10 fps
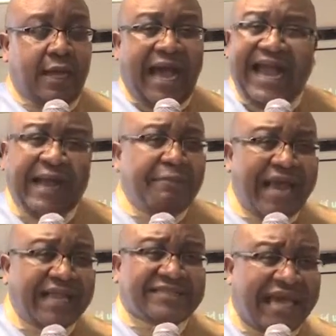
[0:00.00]
am
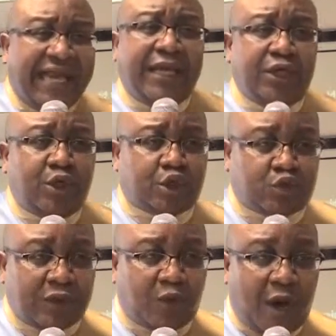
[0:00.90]
not telling you
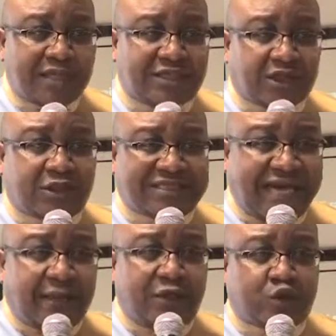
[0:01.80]
sweet words just to
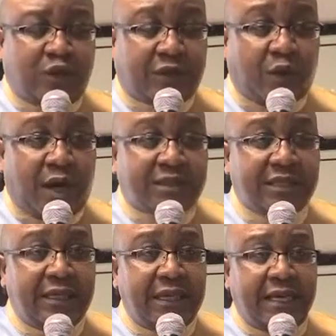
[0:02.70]
tell you sweet
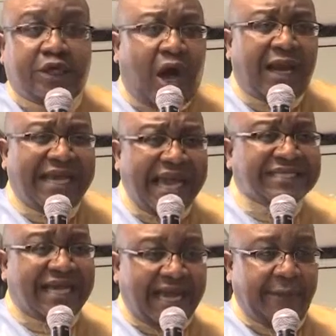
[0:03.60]
words. God
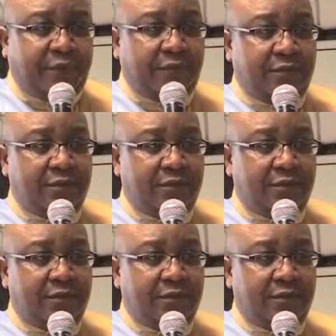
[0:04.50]
is able.